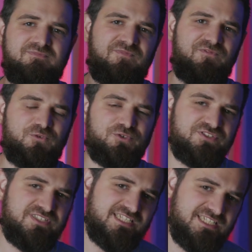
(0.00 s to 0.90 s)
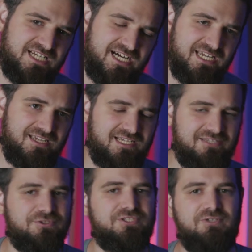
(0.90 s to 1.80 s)
for this hike
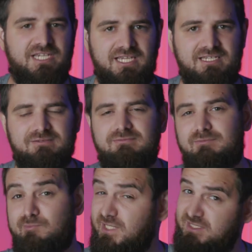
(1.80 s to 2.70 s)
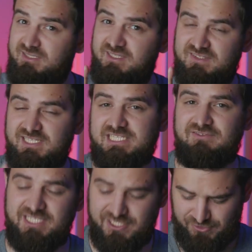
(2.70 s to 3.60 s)
it was okay, but in the next
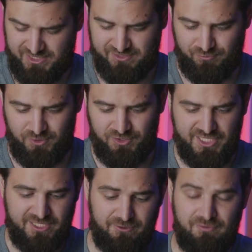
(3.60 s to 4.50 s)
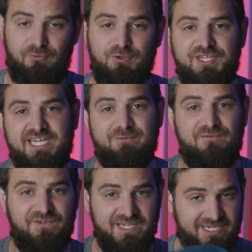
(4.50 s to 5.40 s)
video I will tell what I'm
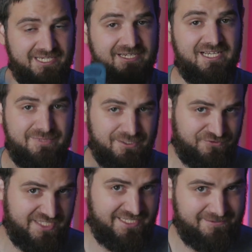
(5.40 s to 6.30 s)
thinking about that.